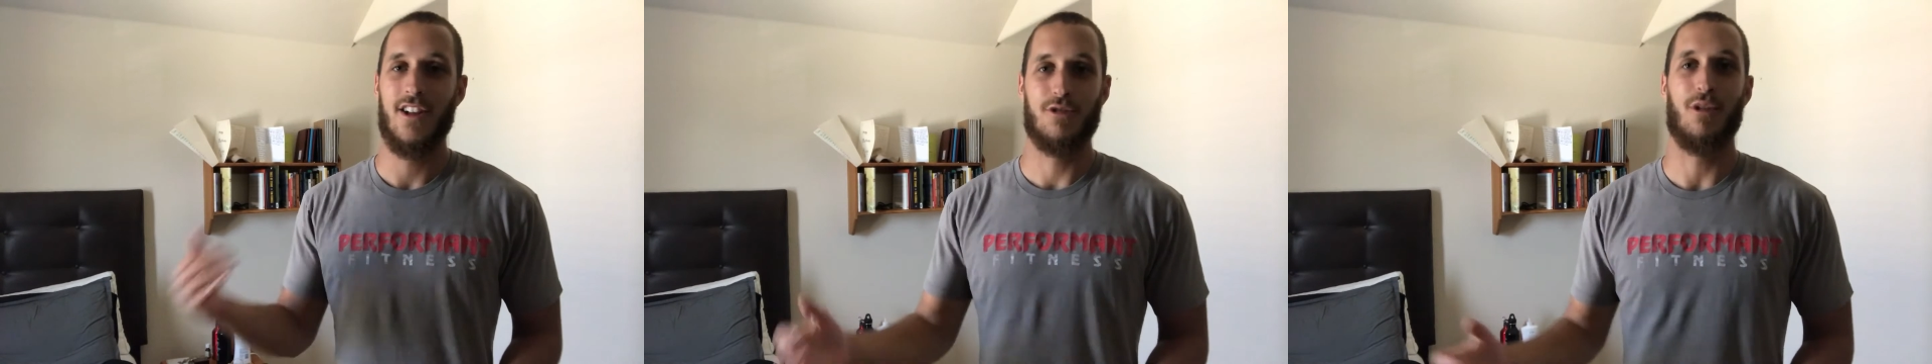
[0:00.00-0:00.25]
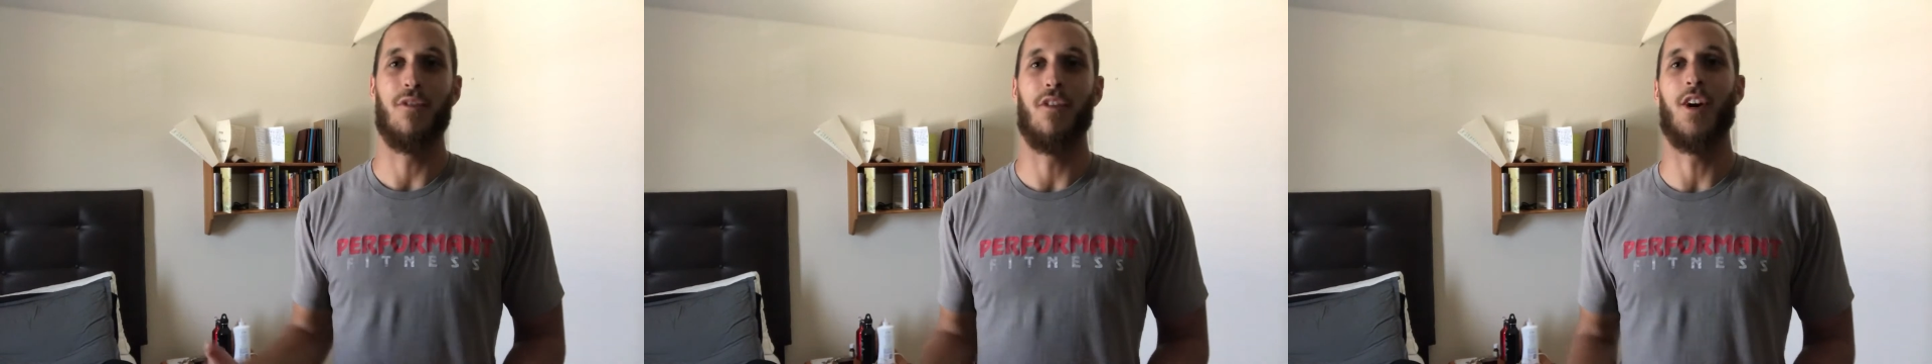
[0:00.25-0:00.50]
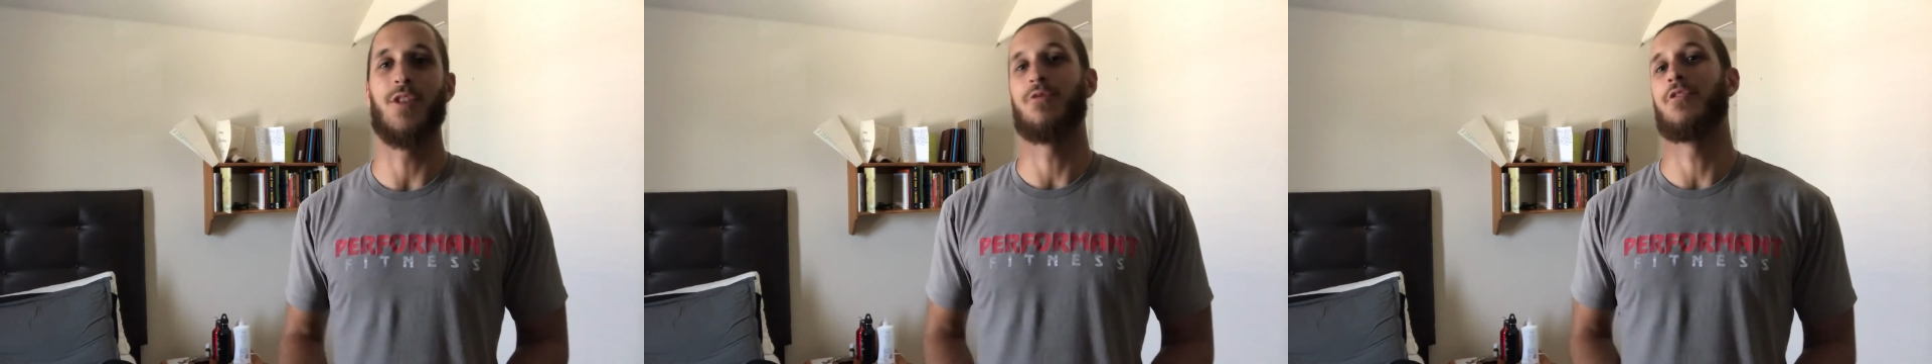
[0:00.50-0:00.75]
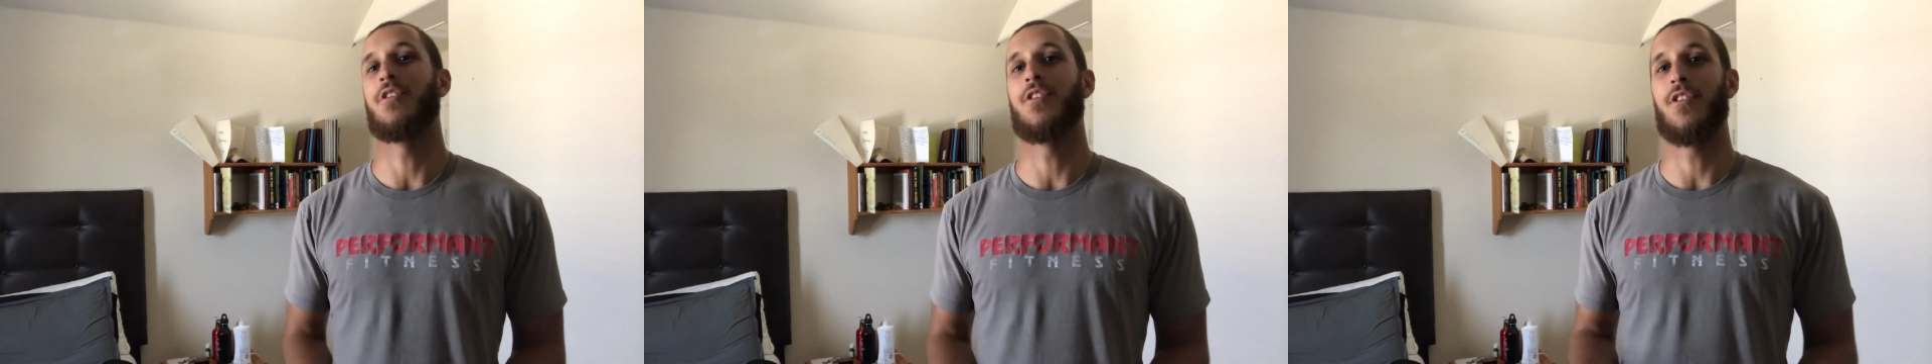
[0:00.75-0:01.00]

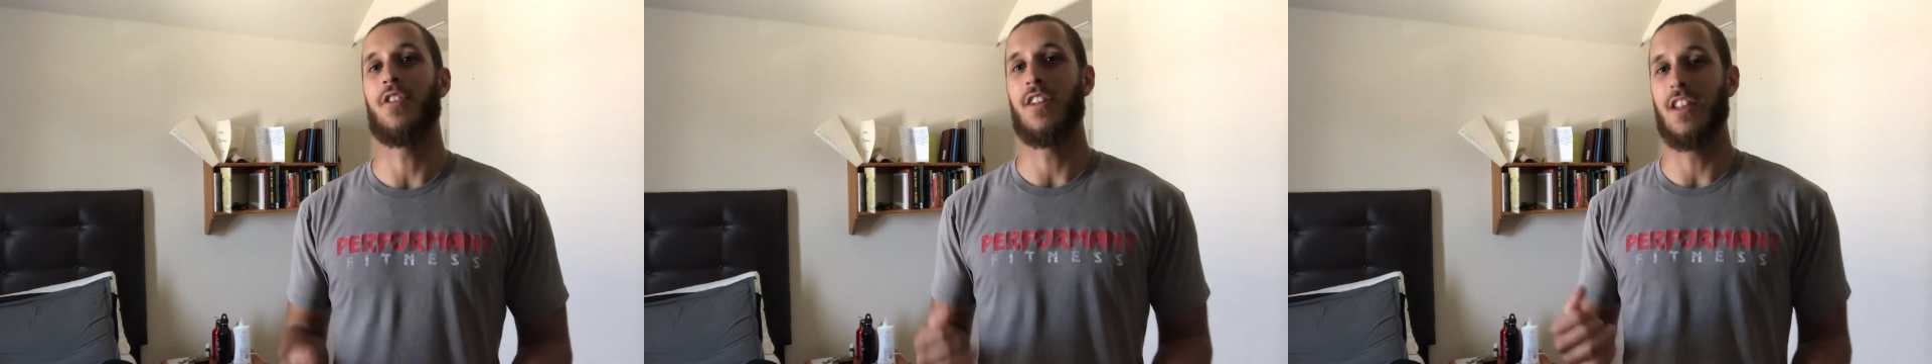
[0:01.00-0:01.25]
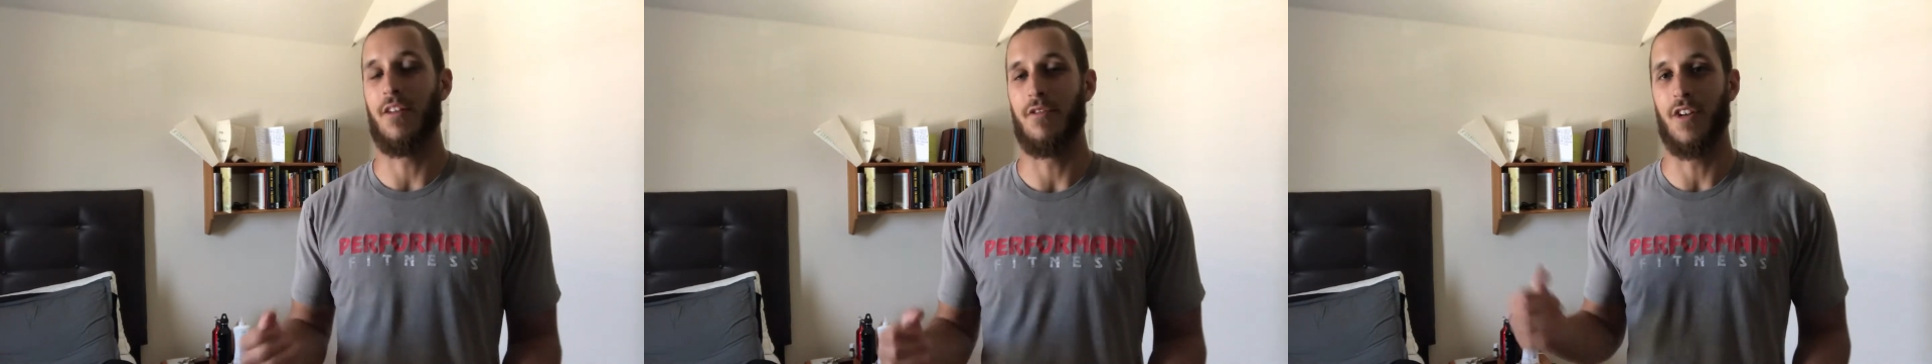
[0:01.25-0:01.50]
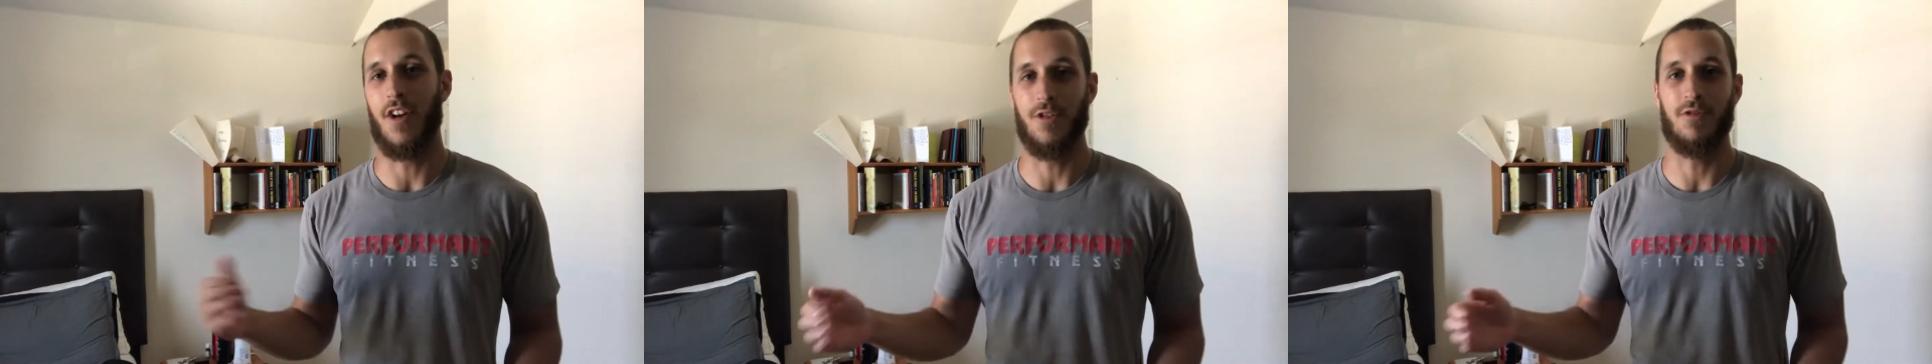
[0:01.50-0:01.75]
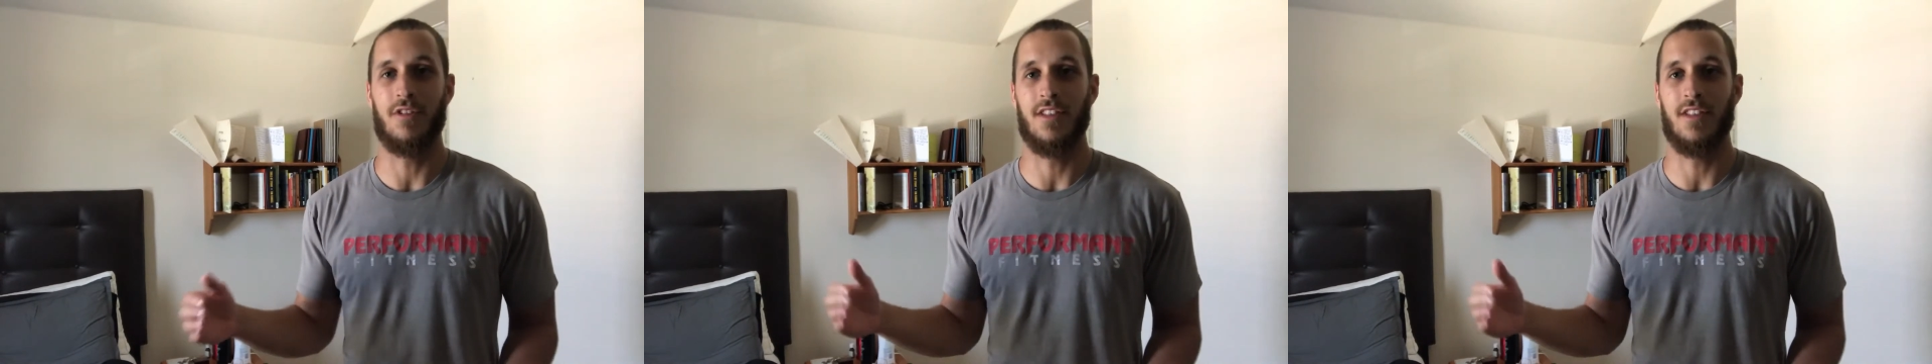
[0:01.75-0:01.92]
1200 or 1100,